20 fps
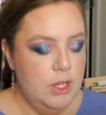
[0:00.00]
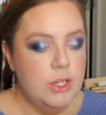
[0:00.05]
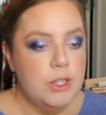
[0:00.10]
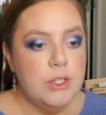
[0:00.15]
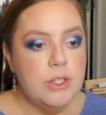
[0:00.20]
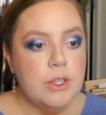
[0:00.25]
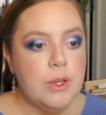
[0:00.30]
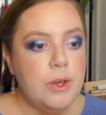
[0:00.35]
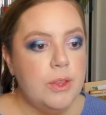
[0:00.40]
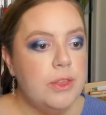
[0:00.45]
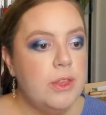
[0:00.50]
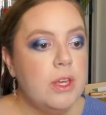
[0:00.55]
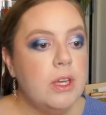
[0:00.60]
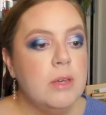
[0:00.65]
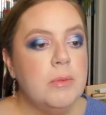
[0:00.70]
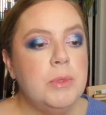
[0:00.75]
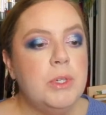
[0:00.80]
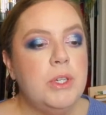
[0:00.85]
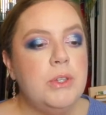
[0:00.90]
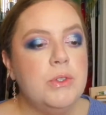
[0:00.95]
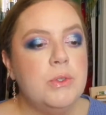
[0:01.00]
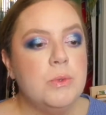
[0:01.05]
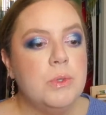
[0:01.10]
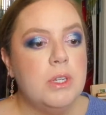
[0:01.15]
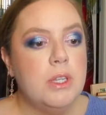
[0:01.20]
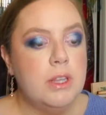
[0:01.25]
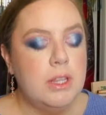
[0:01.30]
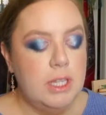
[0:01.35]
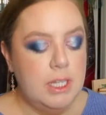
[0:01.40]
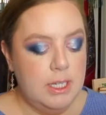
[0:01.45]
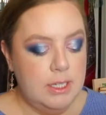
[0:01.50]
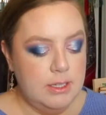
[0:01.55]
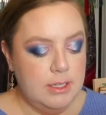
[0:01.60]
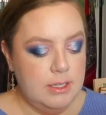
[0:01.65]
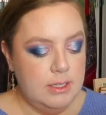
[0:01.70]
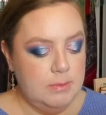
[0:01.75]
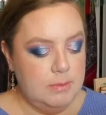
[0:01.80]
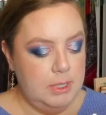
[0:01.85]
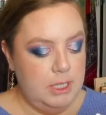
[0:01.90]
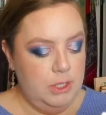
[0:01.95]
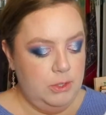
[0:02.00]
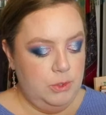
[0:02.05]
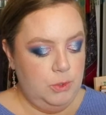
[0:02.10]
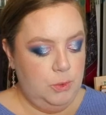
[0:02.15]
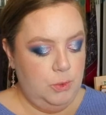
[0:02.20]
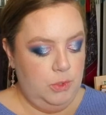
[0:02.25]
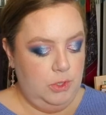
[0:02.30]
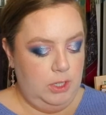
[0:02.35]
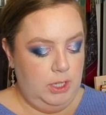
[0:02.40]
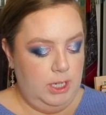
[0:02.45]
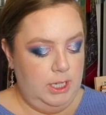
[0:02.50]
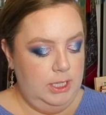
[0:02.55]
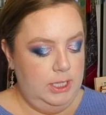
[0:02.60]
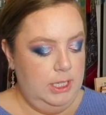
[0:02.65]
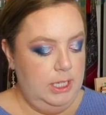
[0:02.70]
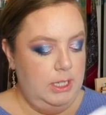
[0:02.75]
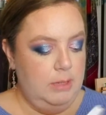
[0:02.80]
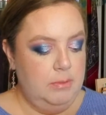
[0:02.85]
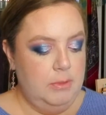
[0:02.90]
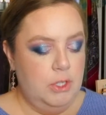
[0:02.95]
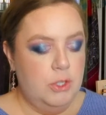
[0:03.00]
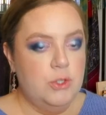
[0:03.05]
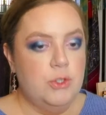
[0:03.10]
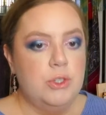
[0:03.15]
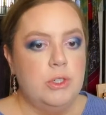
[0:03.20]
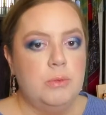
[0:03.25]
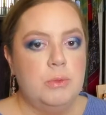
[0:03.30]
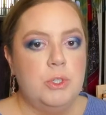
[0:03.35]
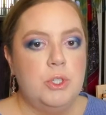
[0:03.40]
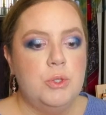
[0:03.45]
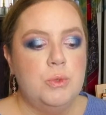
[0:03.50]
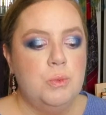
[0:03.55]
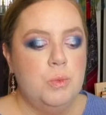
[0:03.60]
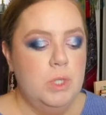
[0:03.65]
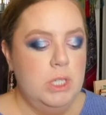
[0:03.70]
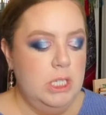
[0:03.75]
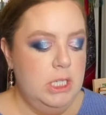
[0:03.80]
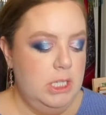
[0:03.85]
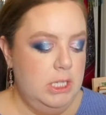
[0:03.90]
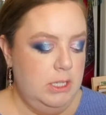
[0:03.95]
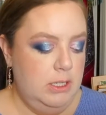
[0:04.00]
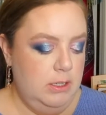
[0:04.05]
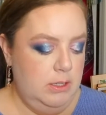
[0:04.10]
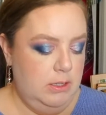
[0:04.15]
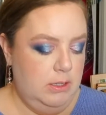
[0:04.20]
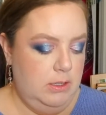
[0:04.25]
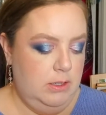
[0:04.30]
So I think I'm going to use one of these as my inner corner highlight. I'm not sure which one.